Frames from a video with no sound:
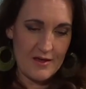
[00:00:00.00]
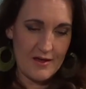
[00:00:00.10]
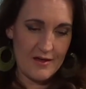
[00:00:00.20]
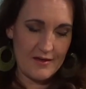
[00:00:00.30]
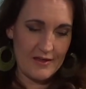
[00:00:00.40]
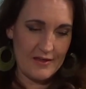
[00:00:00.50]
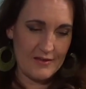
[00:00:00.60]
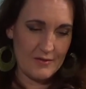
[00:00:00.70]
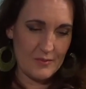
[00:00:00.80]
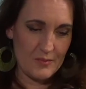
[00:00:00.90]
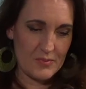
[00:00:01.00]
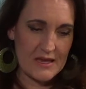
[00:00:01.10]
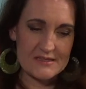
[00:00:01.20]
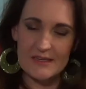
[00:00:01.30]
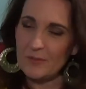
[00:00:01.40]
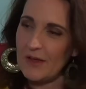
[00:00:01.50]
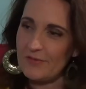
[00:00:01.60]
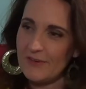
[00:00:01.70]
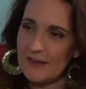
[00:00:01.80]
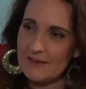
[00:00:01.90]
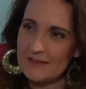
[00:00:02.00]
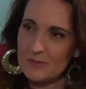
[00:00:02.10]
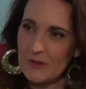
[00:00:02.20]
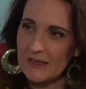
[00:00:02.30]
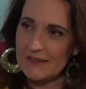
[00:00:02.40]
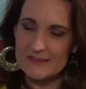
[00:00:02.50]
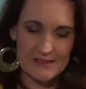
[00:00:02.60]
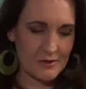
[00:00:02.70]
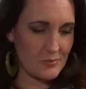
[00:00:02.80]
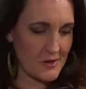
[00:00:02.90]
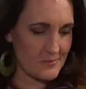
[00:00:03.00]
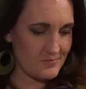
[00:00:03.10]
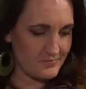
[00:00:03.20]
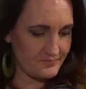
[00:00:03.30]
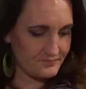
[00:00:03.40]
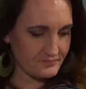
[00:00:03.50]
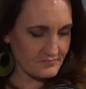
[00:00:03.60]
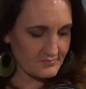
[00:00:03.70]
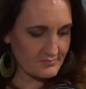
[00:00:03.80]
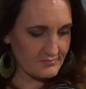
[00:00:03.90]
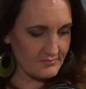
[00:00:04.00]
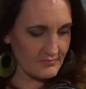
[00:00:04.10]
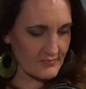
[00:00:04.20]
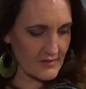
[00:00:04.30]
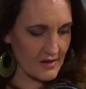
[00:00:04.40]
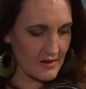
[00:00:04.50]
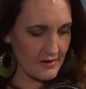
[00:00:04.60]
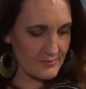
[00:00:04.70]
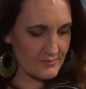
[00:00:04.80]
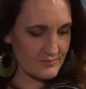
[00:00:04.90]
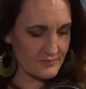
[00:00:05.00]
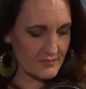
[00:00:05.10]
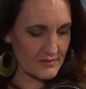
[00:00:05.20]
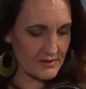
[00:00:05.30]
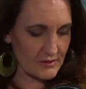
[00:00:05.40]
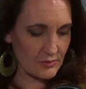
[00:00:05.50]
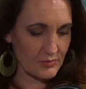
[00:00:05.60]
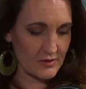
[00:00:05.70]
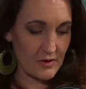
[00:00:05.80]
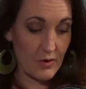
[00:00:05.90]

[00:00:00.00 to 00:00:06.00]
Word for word: uh, planting my feet as being a single mom. Mm-hmm. Um, you were